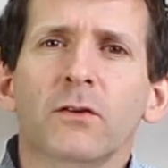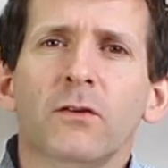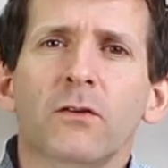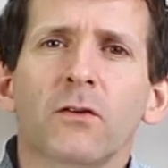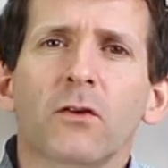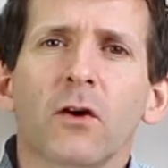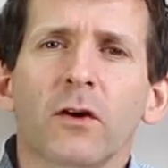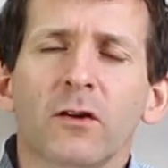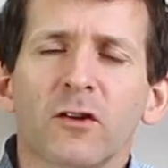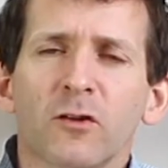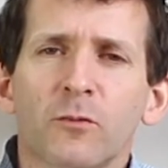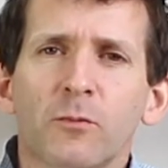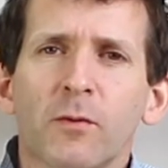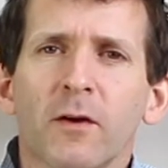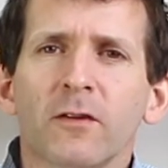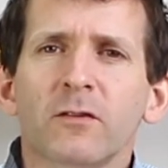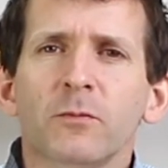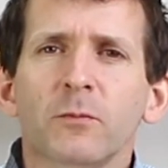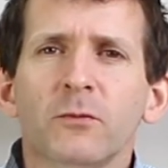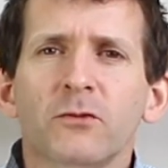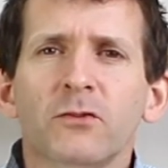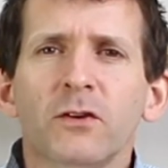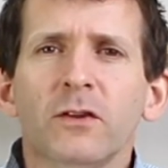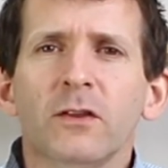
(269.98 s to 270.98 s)
if you've got an
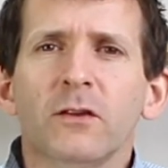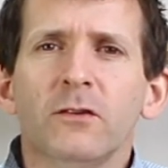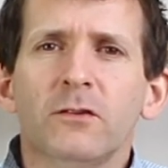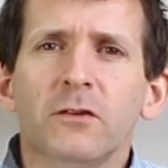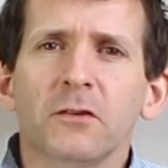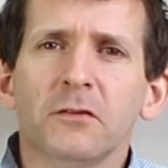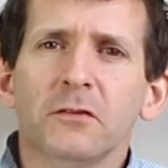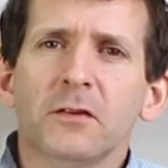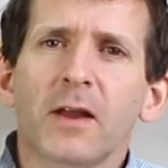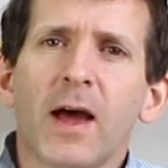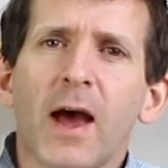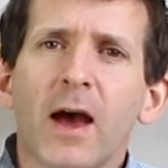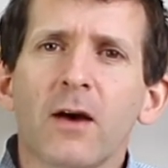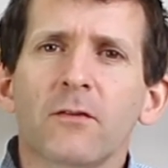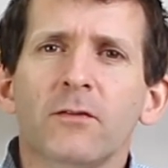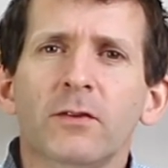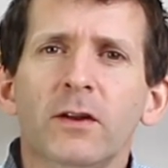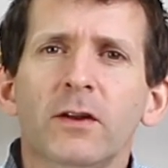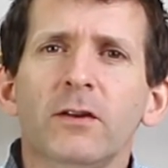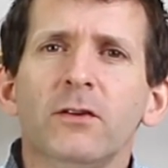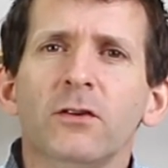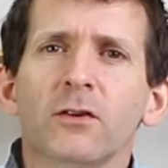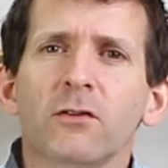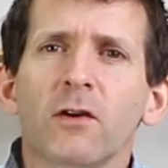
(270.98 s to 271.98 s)
espresso machine that doesn't have
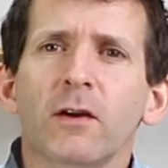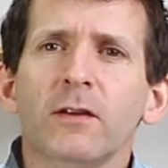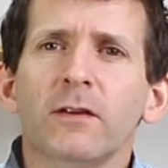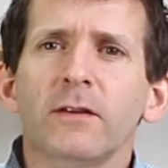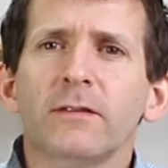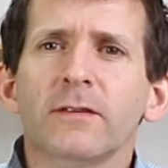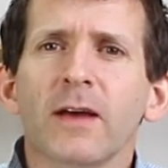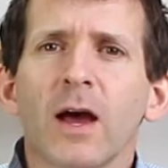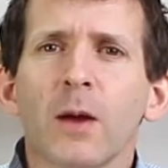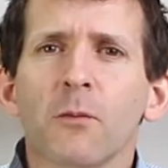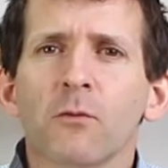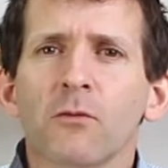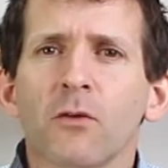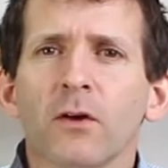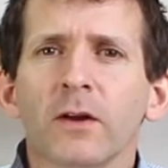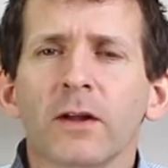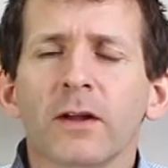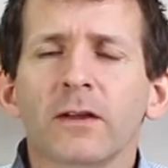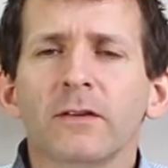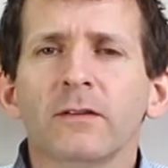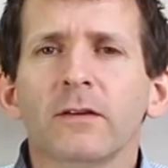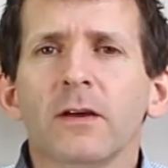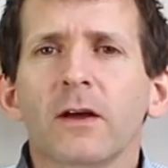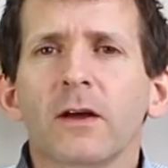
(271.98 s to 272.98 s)
an integrated timer on it.